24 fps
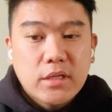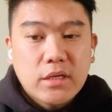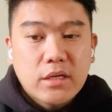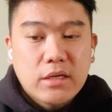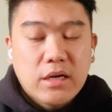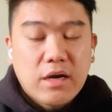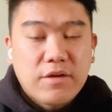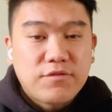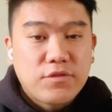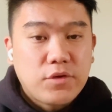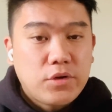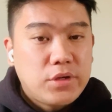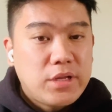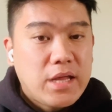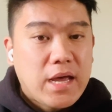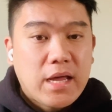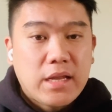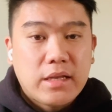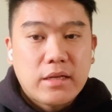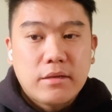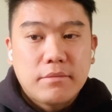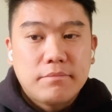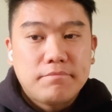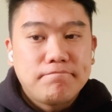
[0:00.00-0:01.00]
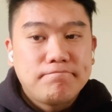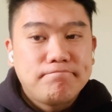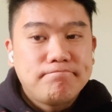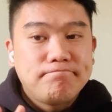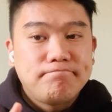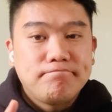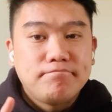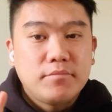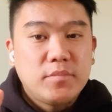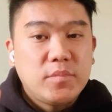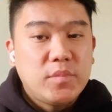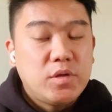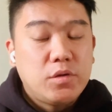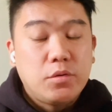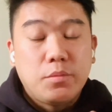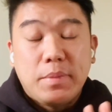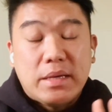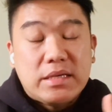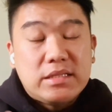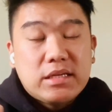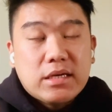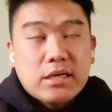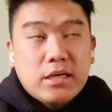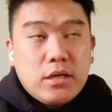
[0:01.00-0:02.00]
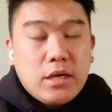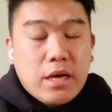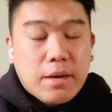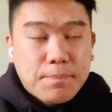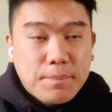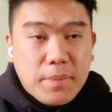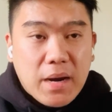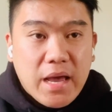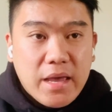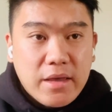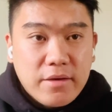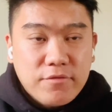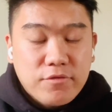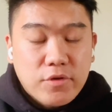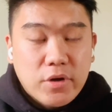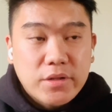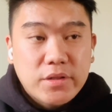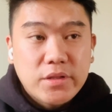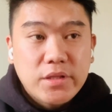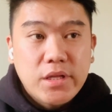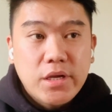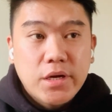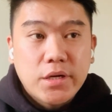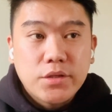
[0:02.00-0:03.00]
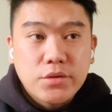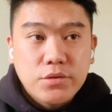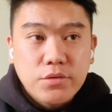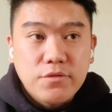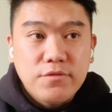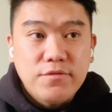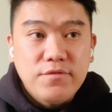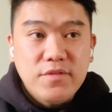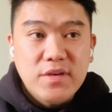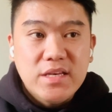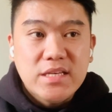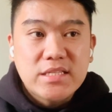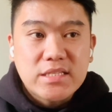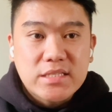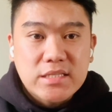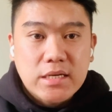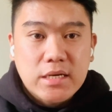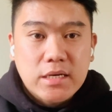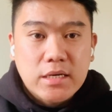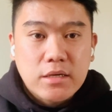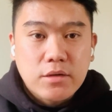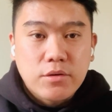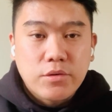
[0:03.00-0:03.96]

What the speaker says: after that, you're basically applying for a tier 2 visa,